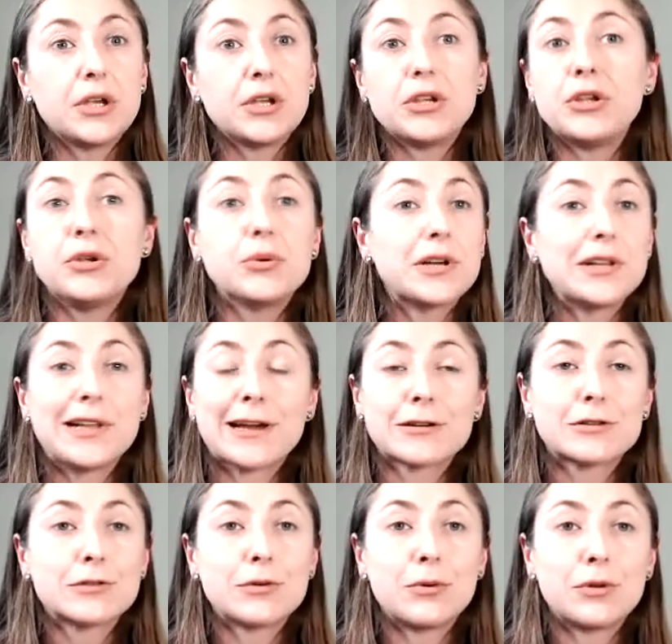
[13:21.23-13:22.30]
you collect
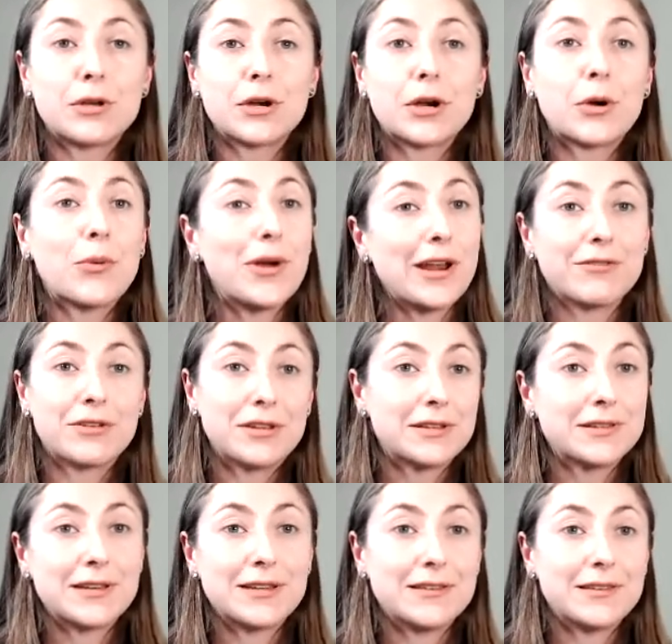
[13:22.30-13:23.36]
solar whenever the
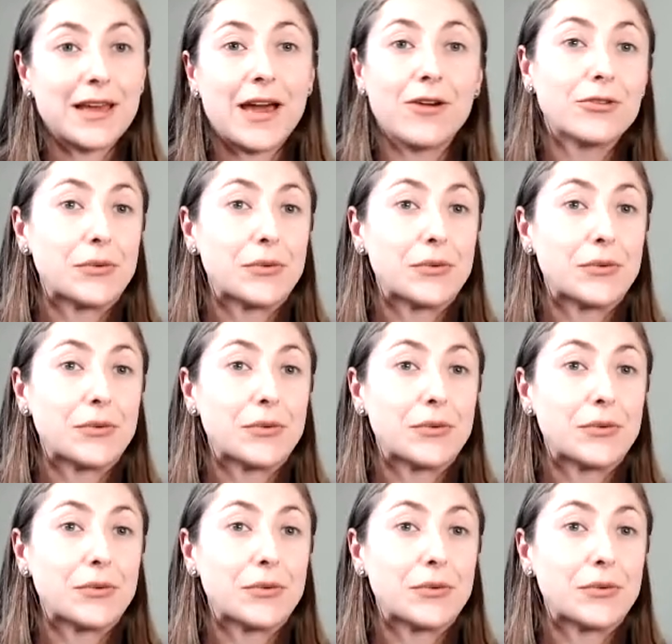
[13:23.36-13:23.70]
sun's out.